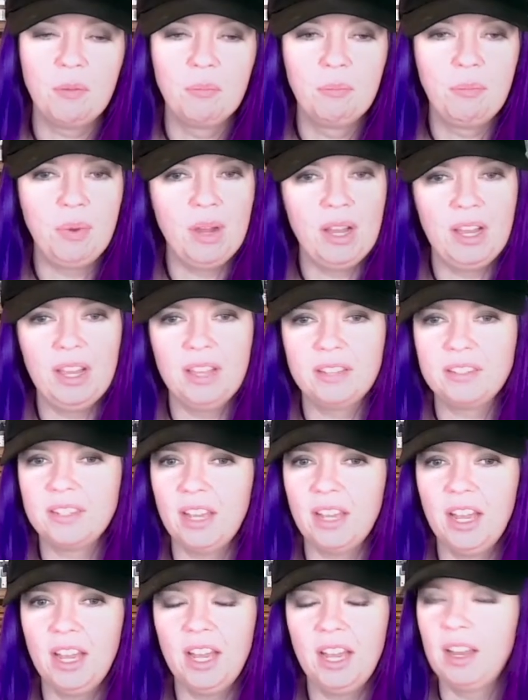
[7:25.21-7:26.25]
But
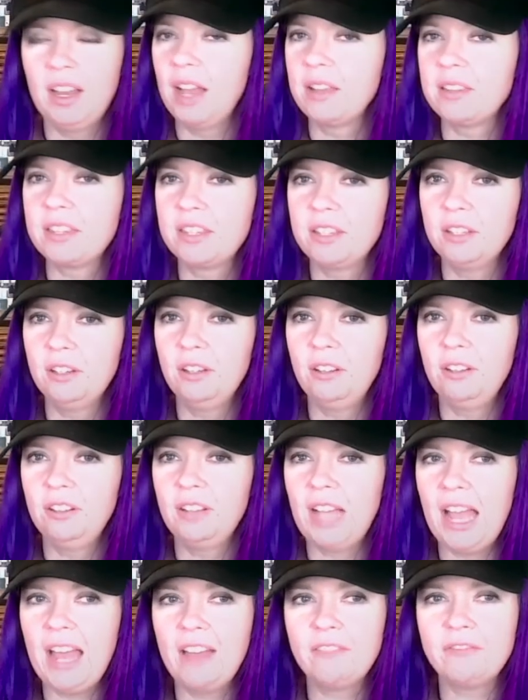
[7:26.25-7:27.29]
I
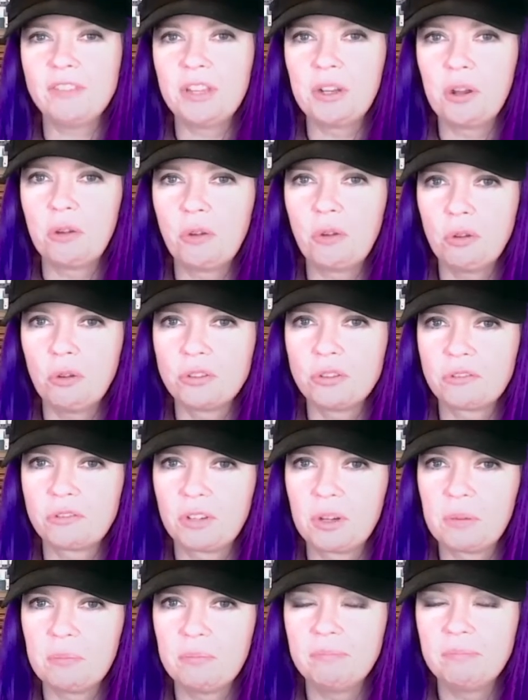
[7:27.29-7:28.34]
still have, goals
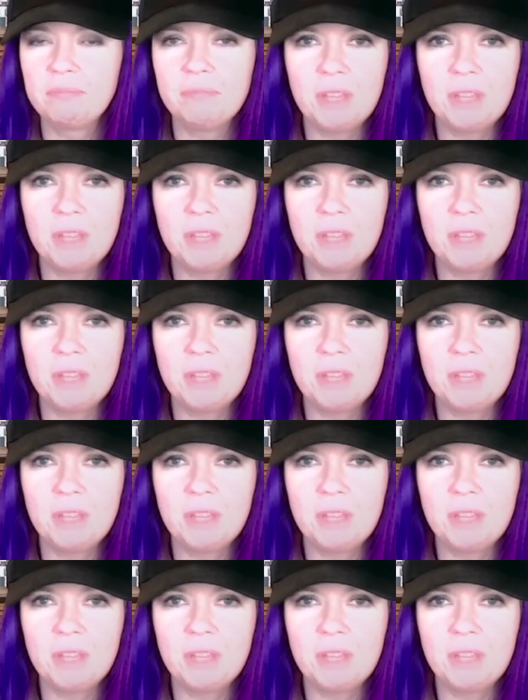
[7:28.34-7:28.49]
for,